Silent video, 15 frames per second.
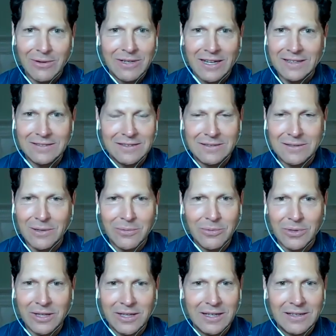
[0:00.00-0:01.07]
guys just don't
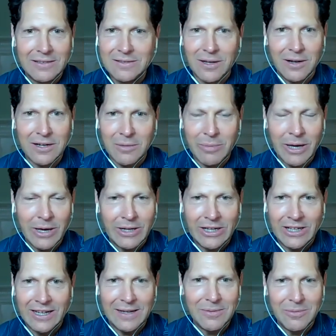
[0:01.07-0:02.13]
really talk about
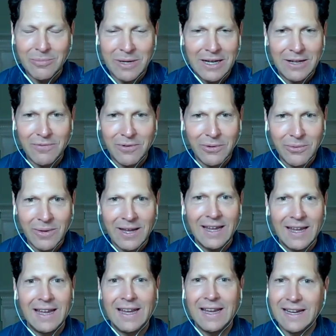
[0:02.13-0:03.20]
it in a meaningful
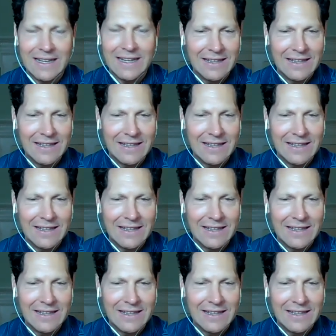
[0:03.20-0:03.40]
way.